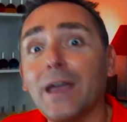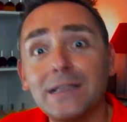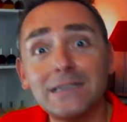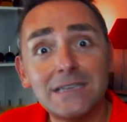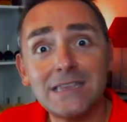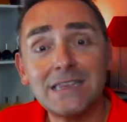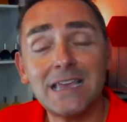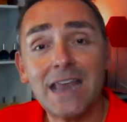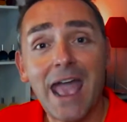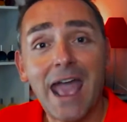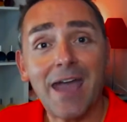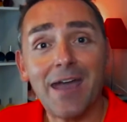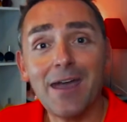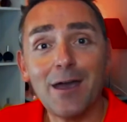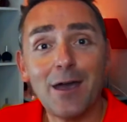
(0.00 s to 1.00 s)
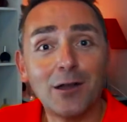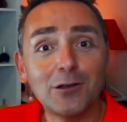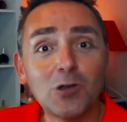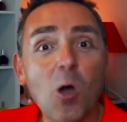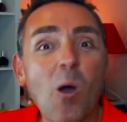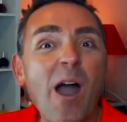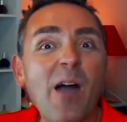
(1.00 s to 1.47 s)
into thin air
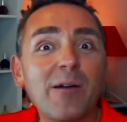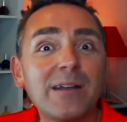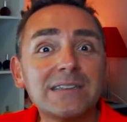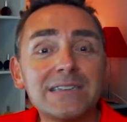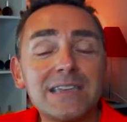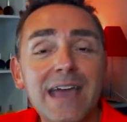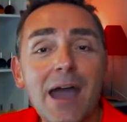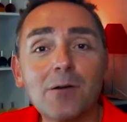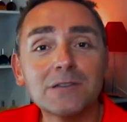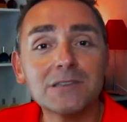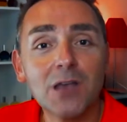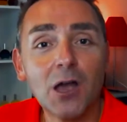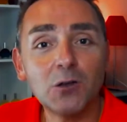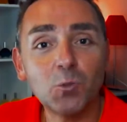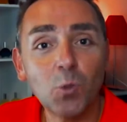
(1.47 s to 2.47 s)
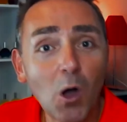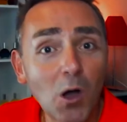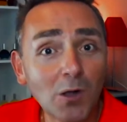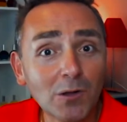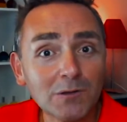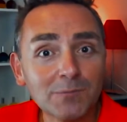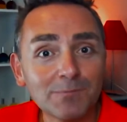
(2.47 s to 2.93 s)
and go out into the outside
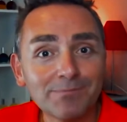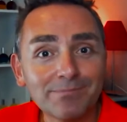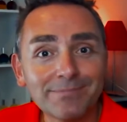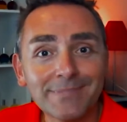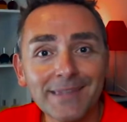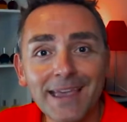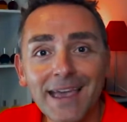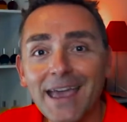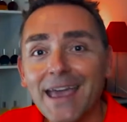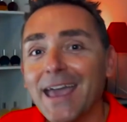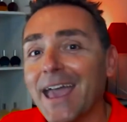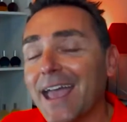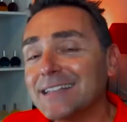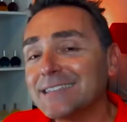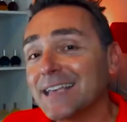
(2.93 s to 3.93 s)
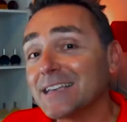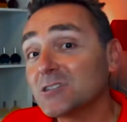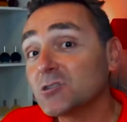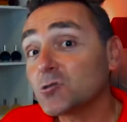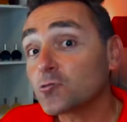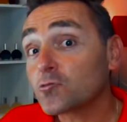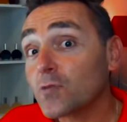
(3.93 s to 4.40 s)
world. It's
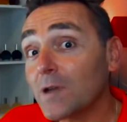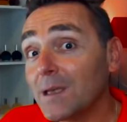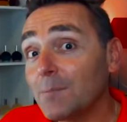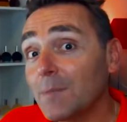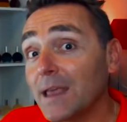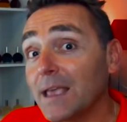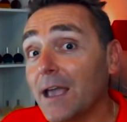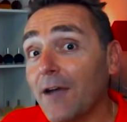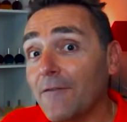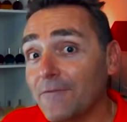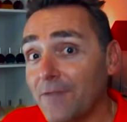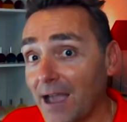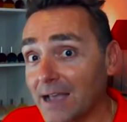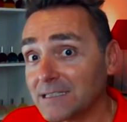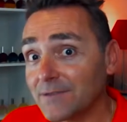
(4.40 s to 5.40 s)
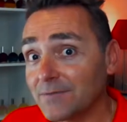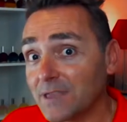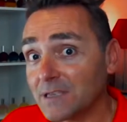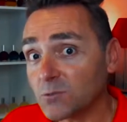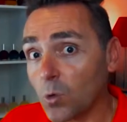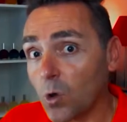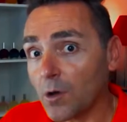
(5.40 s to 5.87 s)
extremely effective,
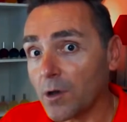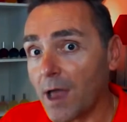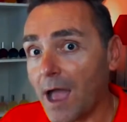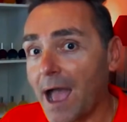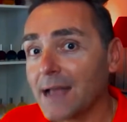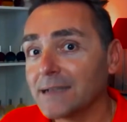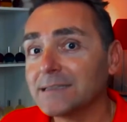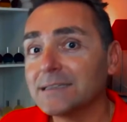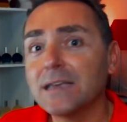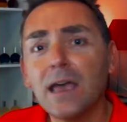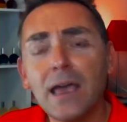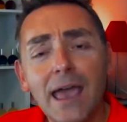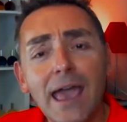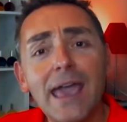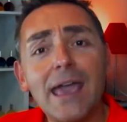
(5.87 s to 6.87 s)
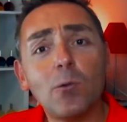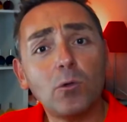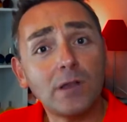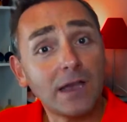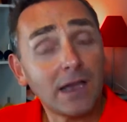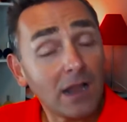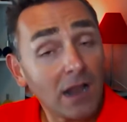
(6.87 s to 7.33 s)
this one, and it
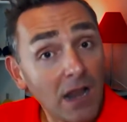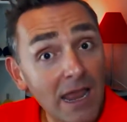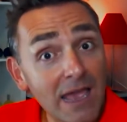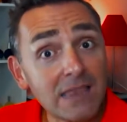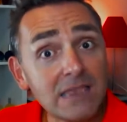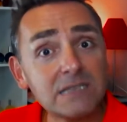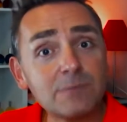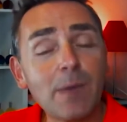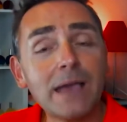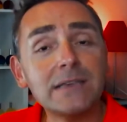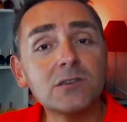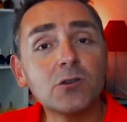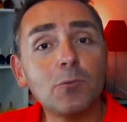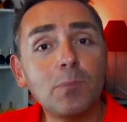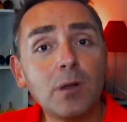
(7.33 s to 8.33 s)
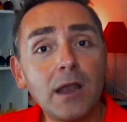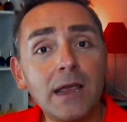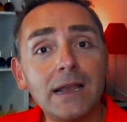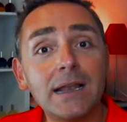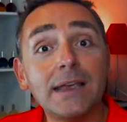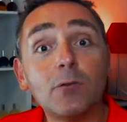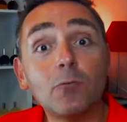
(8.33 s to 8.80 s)
will clear the space
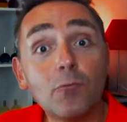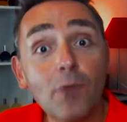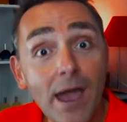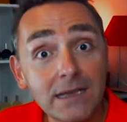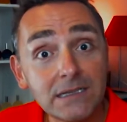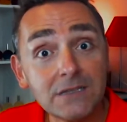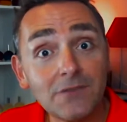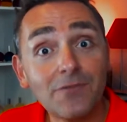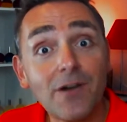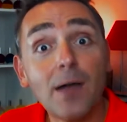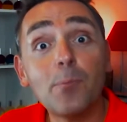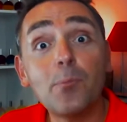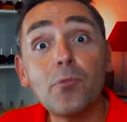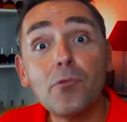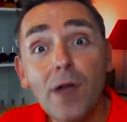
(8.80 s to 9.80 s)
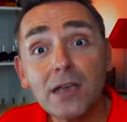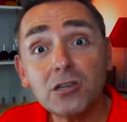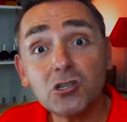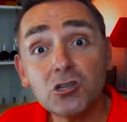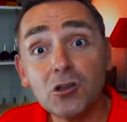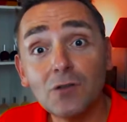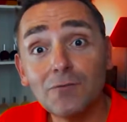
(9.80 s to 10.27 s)
completely, raise the
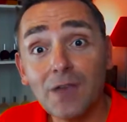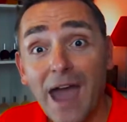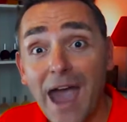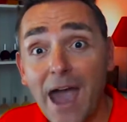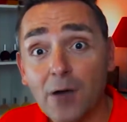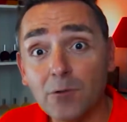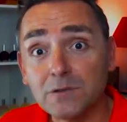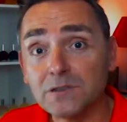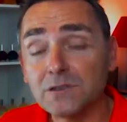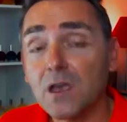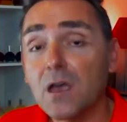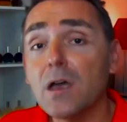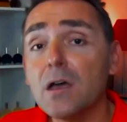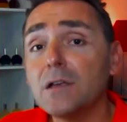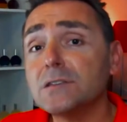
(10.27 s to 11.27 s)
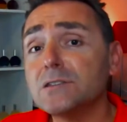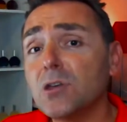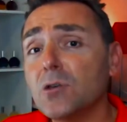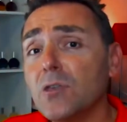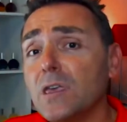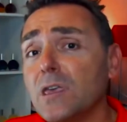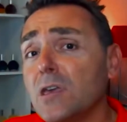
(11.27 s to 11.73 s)
vibration of the house
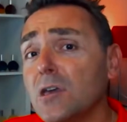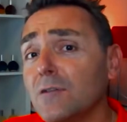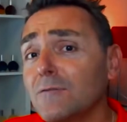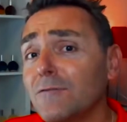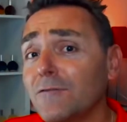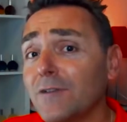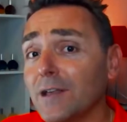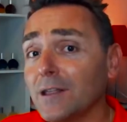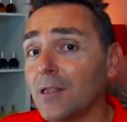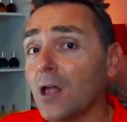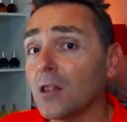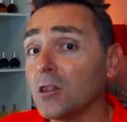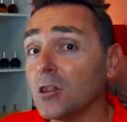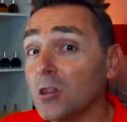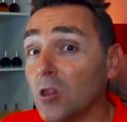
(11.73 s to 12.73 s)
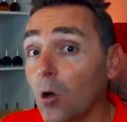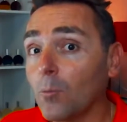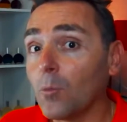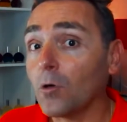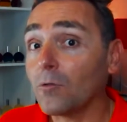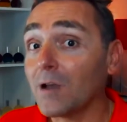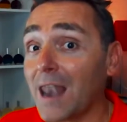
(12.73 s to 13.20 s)
so that you can feel a
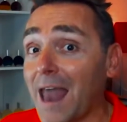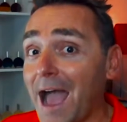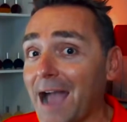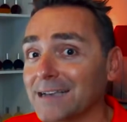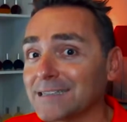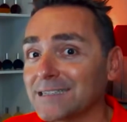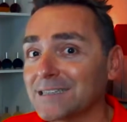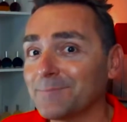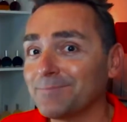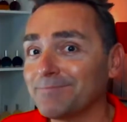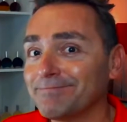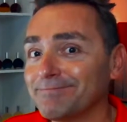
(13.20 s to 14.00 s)
lot more relaxed.